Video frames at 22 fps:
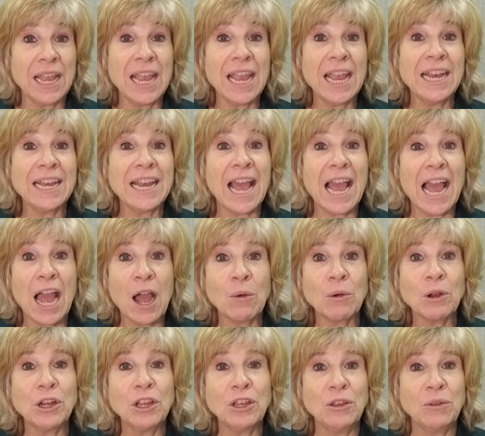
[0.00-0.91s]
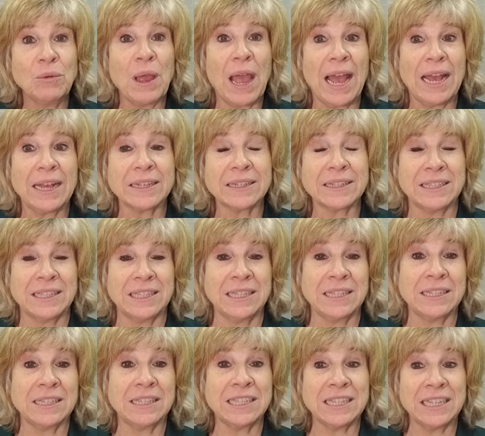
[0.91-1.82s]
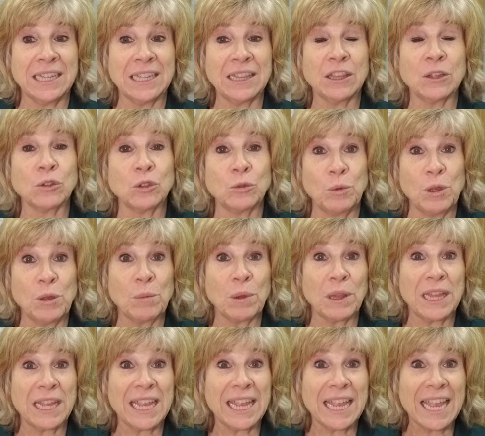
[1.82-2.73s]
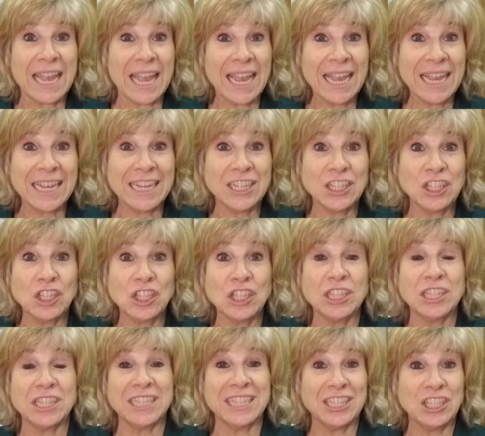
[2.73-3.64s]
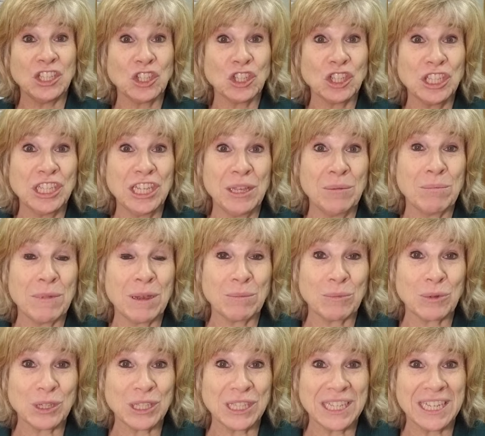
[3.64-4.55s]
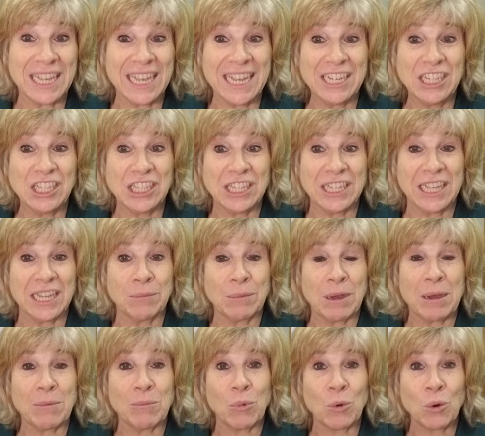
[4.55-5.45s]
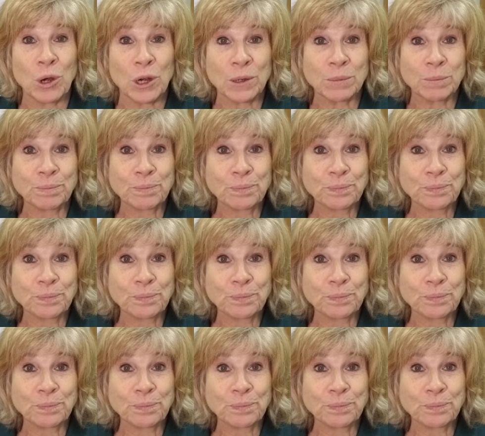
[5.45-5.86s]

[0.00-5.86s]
And how are you acting to get those people engaged, to get your team members engaged and get them on board?